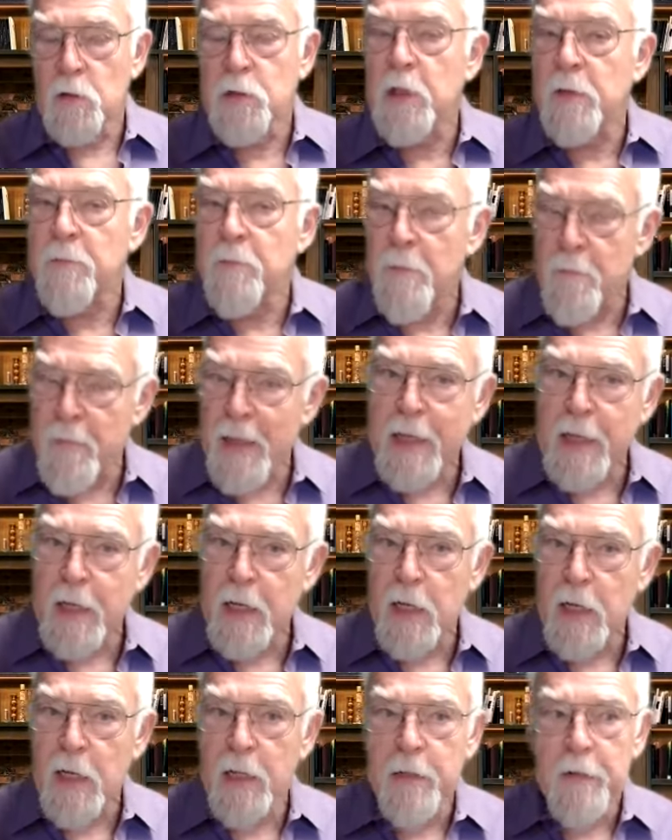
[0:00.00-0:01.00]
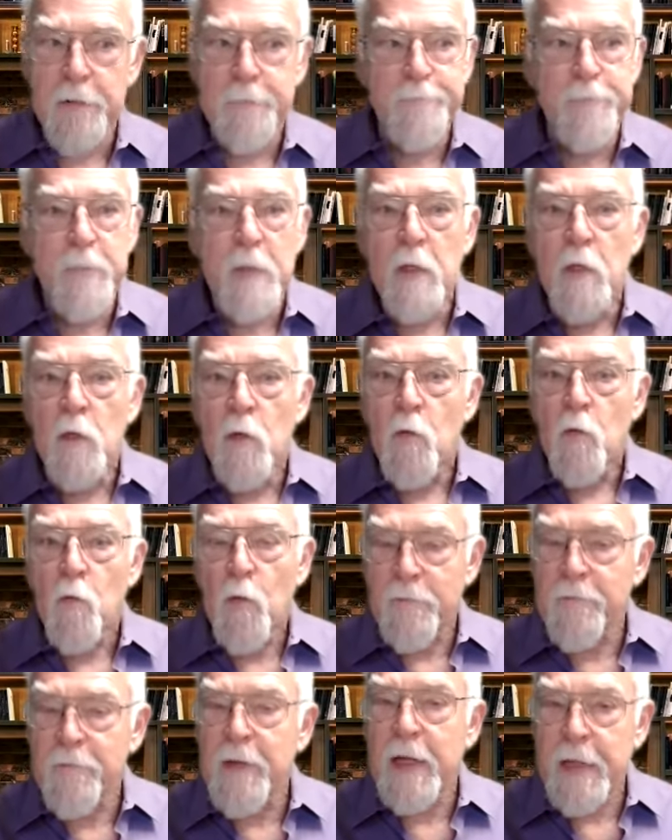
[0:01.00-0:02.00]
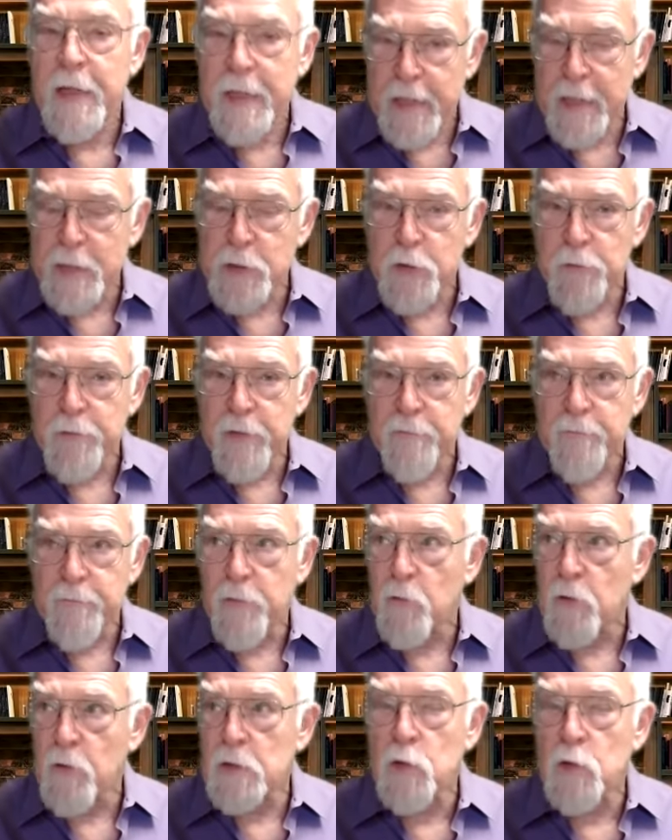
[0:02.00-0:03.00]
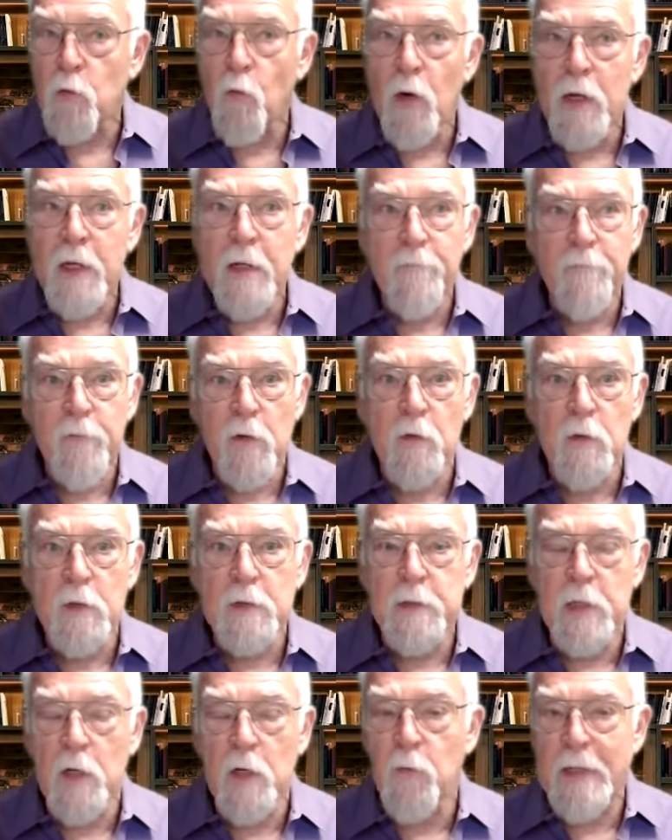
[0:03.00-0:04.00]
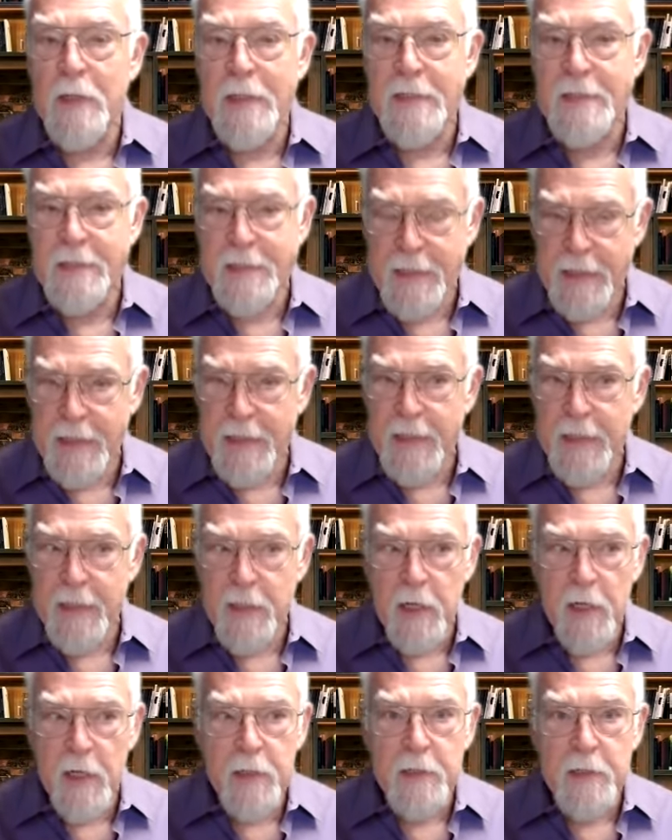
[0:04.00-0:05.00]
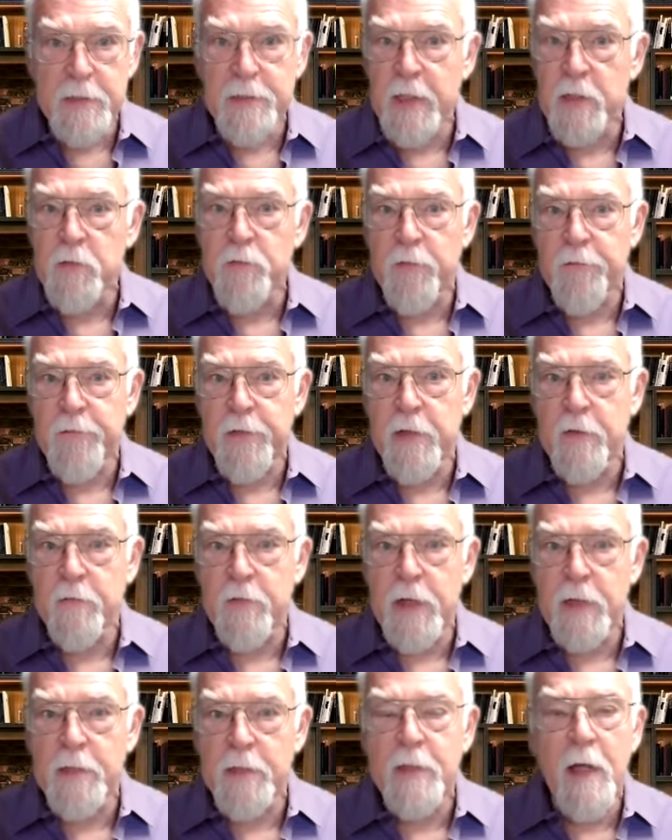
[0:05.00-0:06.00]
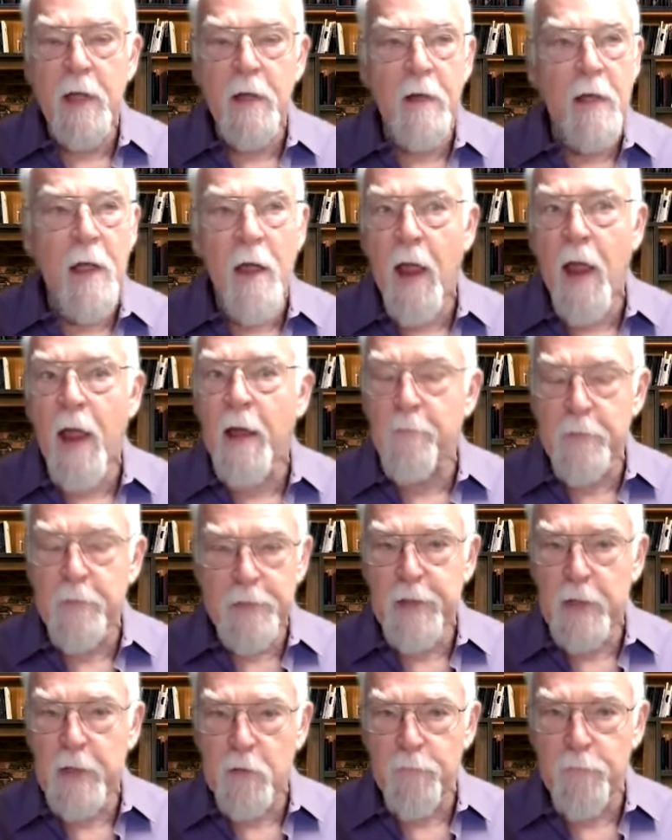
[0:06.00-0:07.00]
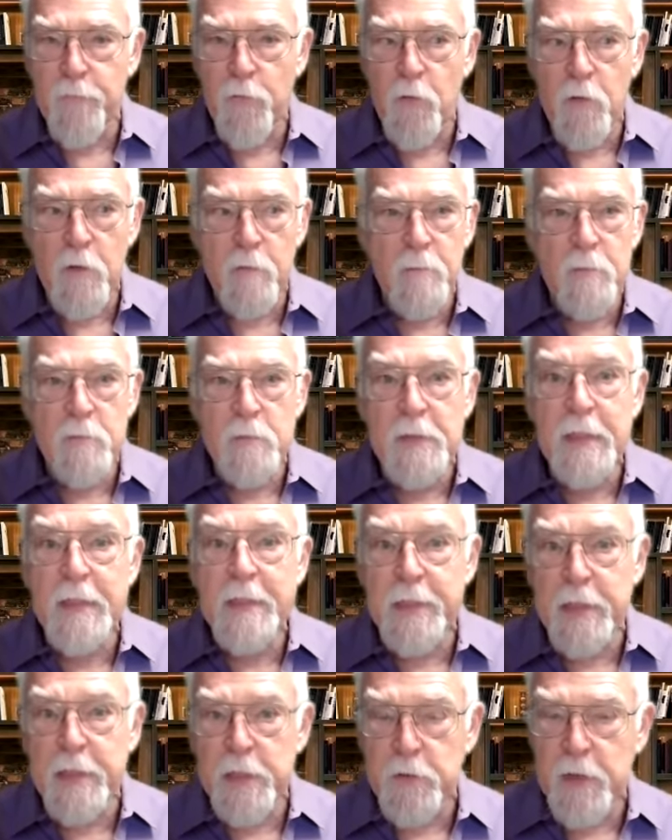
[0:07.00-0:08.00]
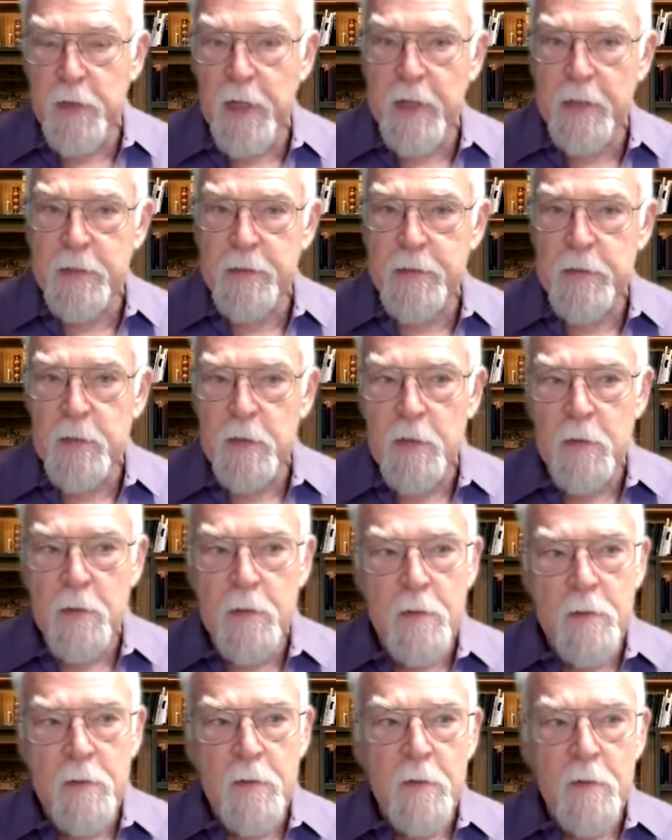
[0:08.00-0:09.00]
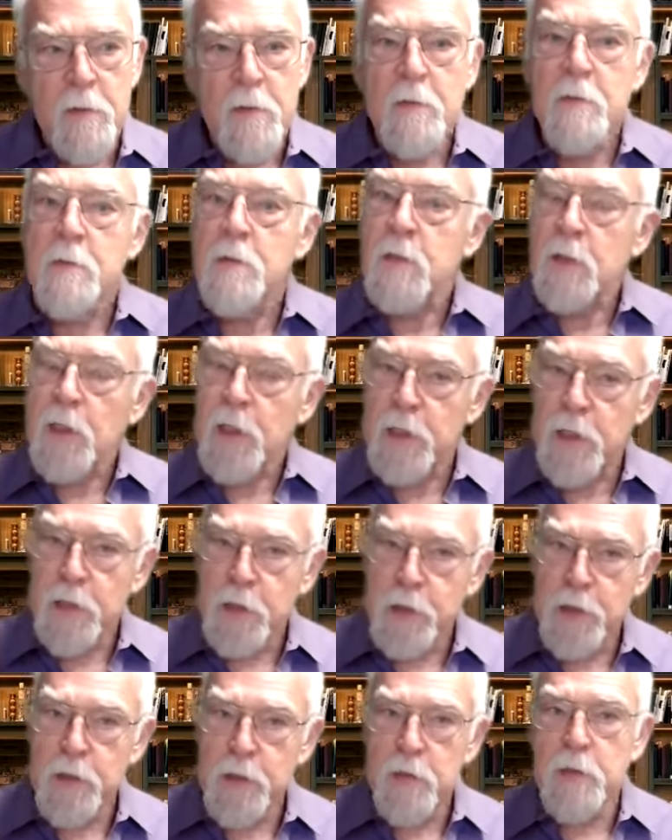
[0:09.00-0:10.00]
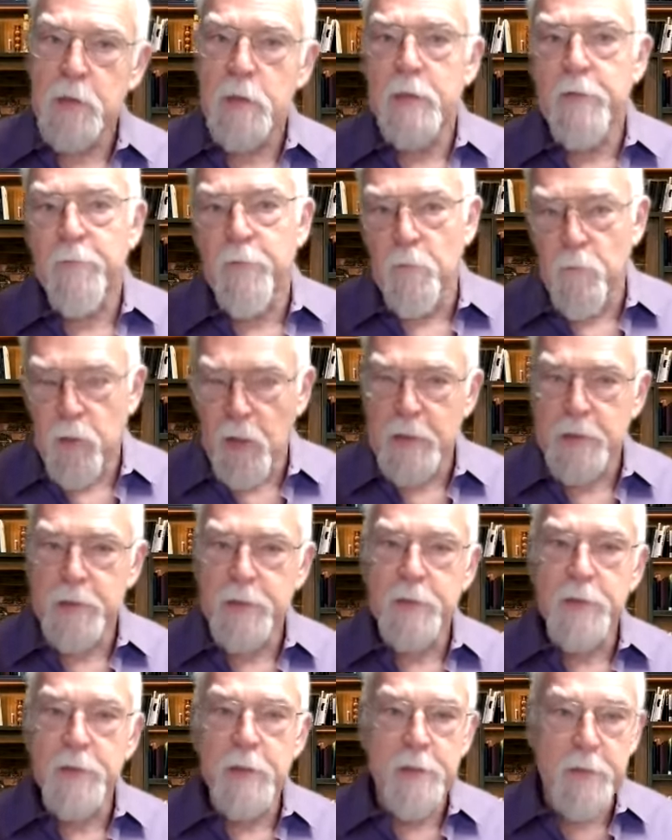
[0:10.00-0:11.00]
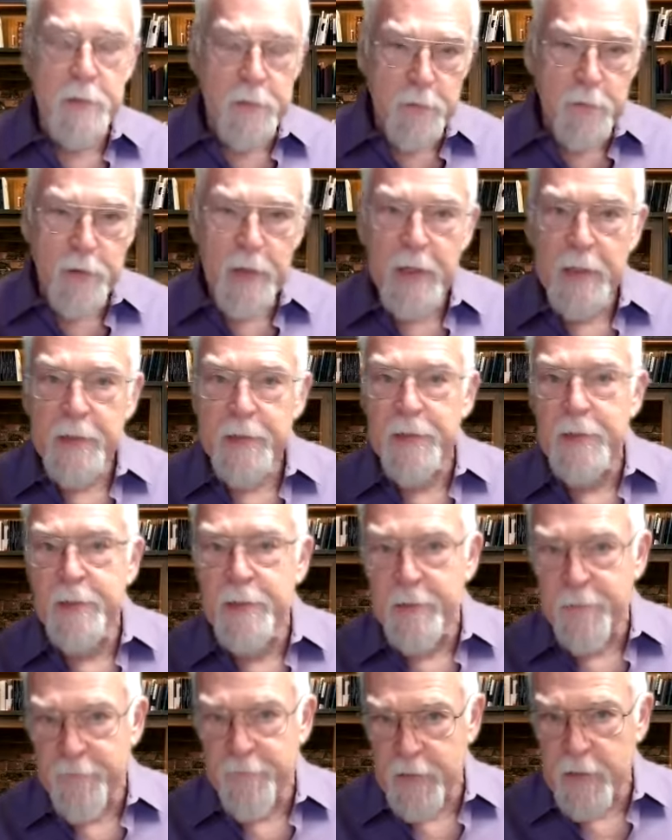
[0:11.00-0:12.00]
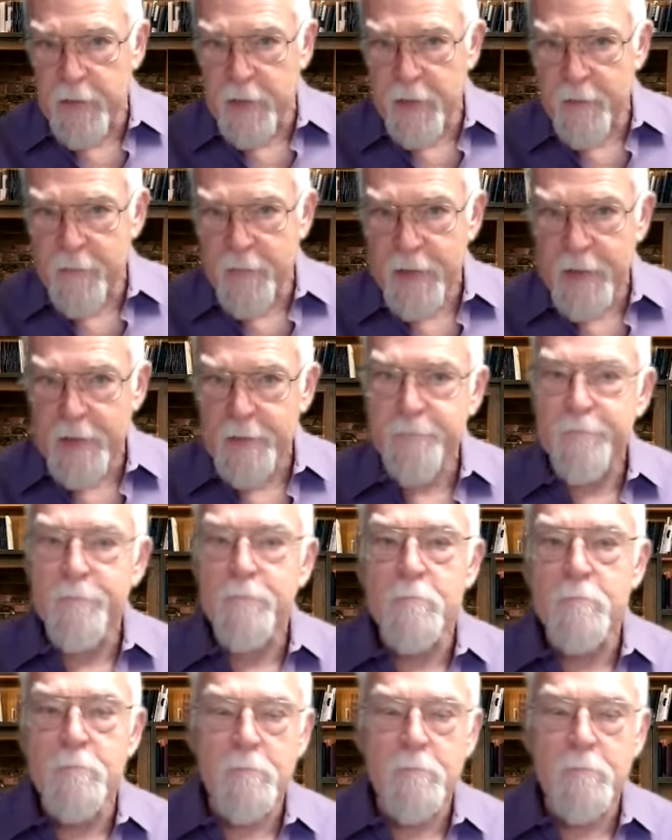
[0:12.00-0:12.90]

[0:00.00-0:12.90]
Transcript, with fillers: to make it clear We've got a nature influence. One influence that we see is entropy, right? Everything in form deteriorates. Conditions at different places deteriorate differently, right?